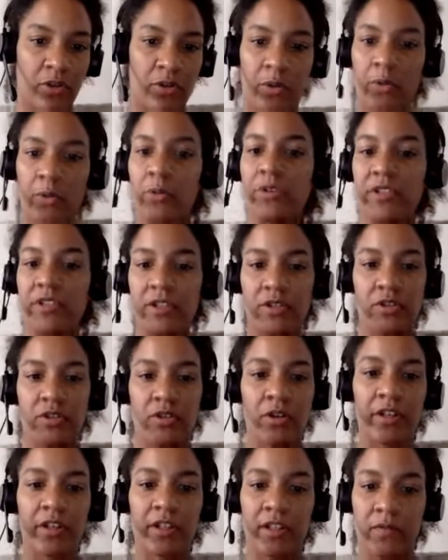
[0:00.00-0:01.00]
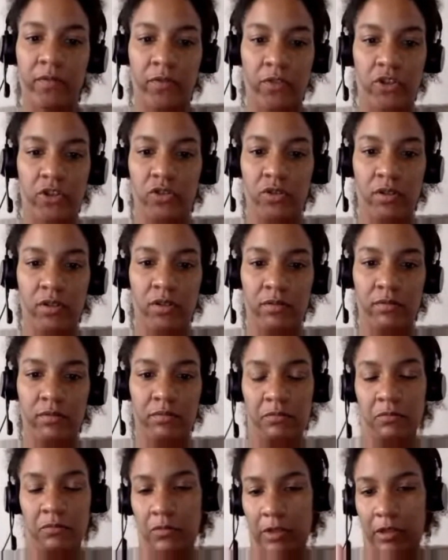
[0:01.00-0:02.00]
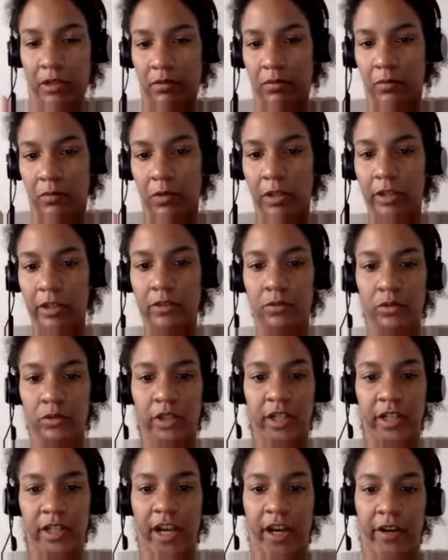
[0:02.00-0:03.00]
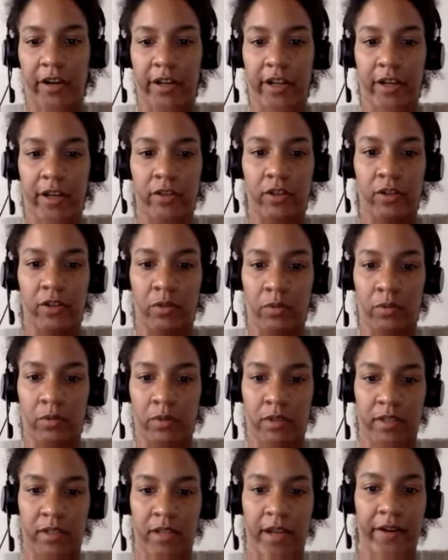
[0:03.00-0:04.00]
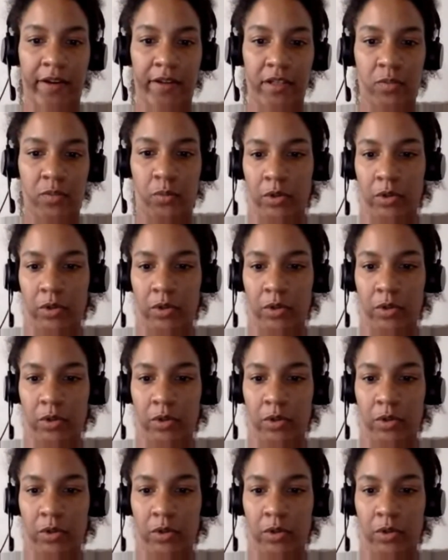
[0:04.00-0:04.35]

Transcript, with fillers: Who is a strong individual? well, one who can carry out their own desires.